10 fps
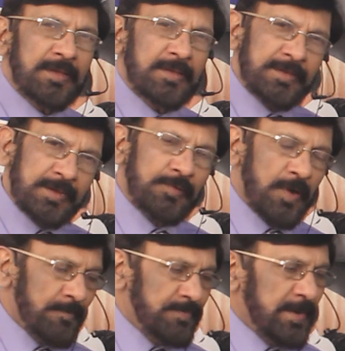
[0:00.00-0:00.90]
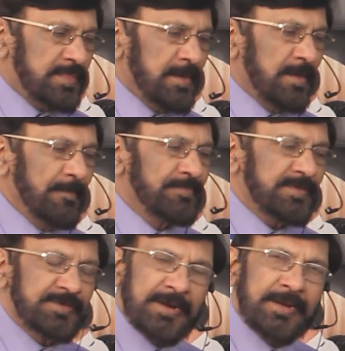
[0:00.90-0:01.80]
you give complete thing.
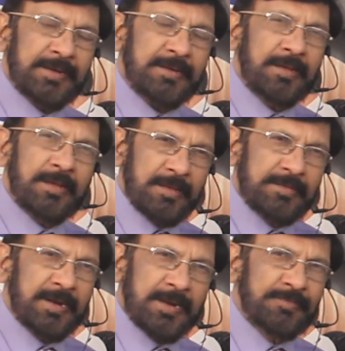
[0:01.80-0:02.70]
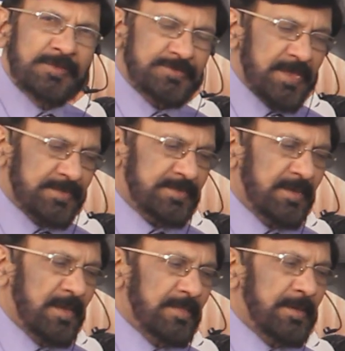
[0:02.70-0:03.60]
Gender means sex.
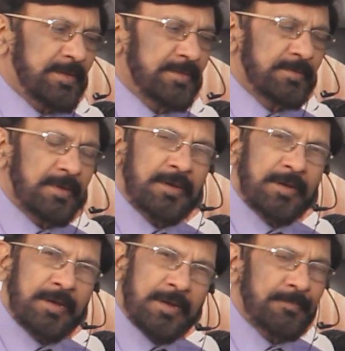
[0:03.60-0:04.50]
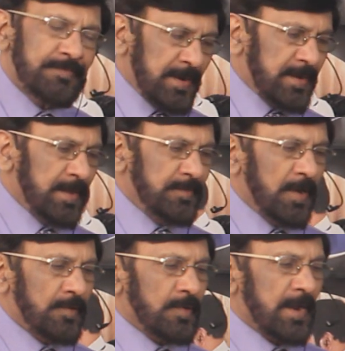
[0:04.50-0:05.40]
That is a complete name you
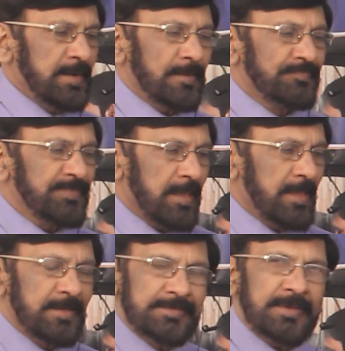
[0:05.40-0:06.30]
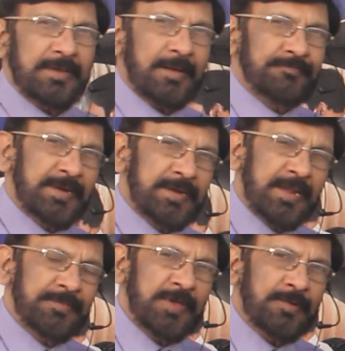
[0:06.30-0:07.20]
have to write. Age, complete
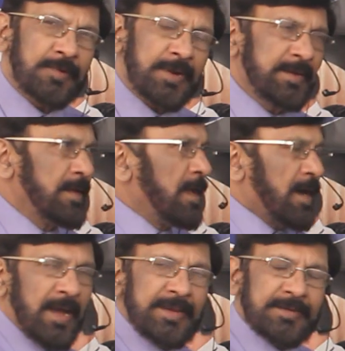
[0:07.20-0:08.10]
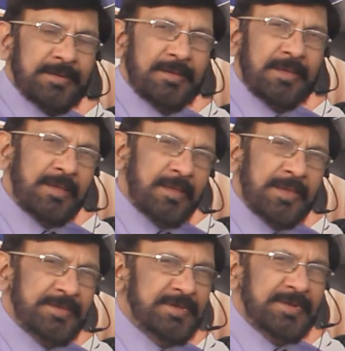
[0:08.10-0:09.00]
name you have to write. Height,
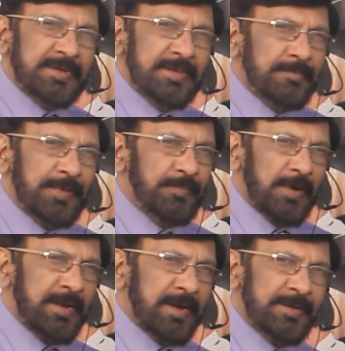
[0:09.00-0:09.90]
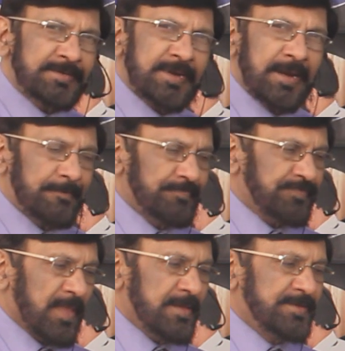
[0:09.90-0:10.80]
HGT, people can understand.
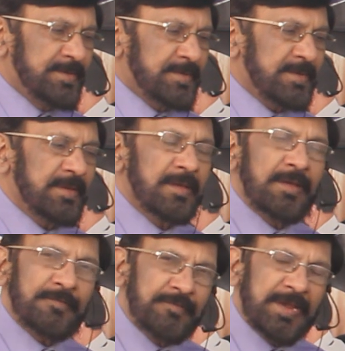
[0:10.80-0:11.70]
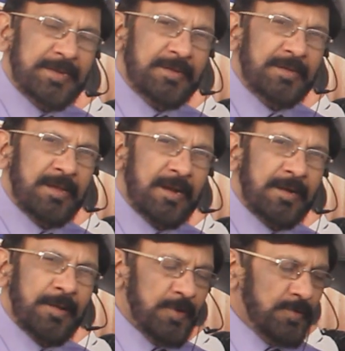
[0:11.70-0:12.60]
HGT, weight,
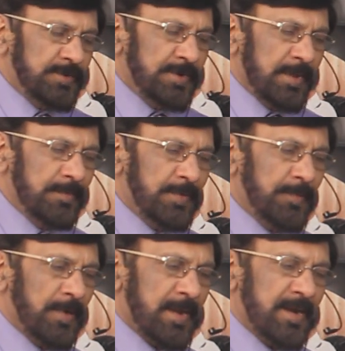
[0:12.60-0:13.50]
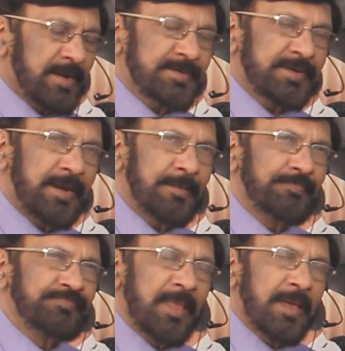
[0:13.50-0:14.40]
WGT, people can understand.
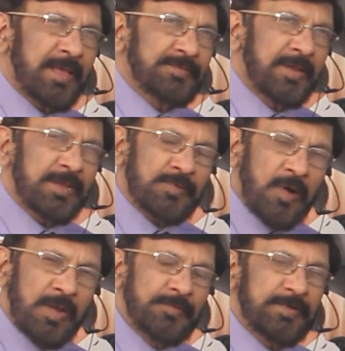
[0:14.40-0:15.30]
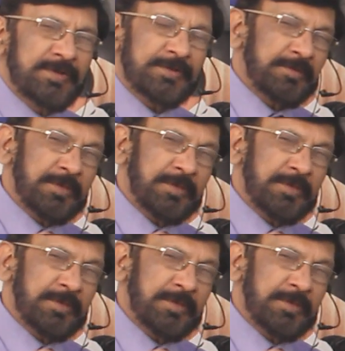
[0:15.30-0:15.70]
As far as qualification,